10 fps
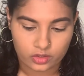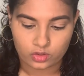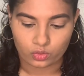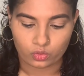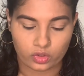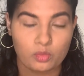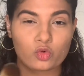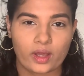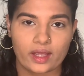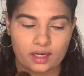to
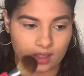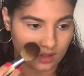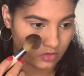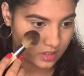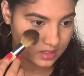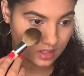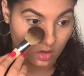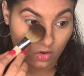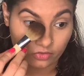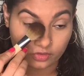remove any creasing
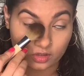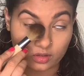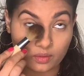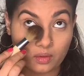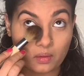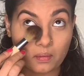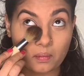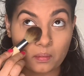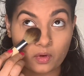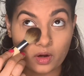of the
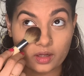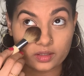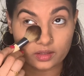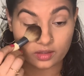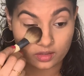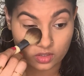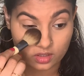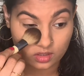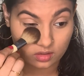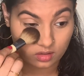product, and then
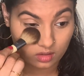just